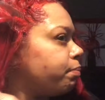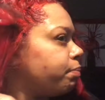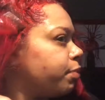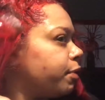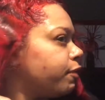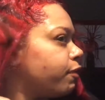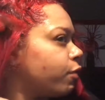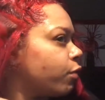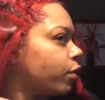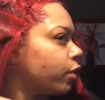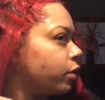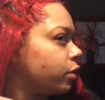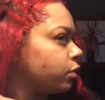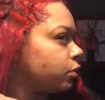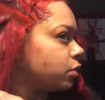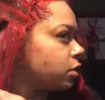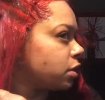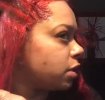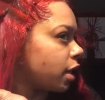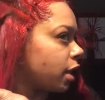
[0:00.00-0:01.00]
before
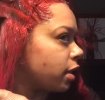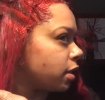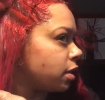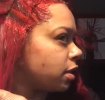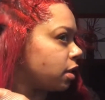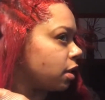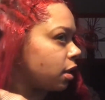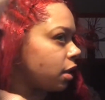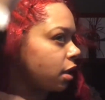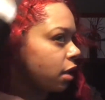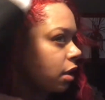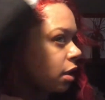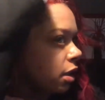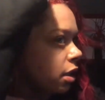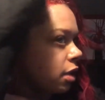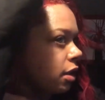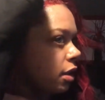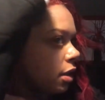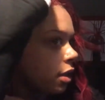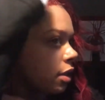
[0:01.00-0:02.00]
you start
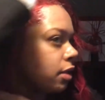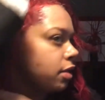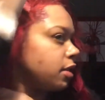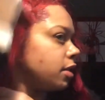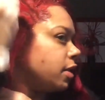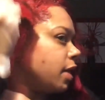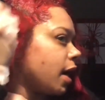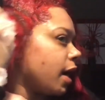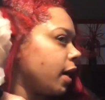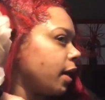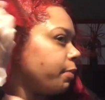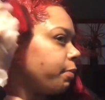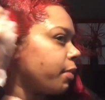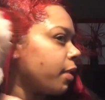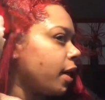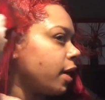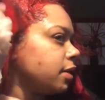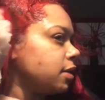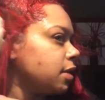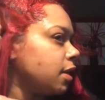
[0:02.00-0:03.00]
the dyeing
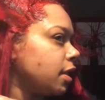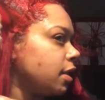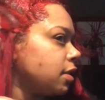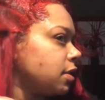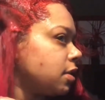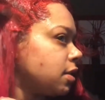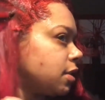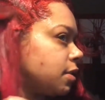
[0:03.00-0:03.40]
process.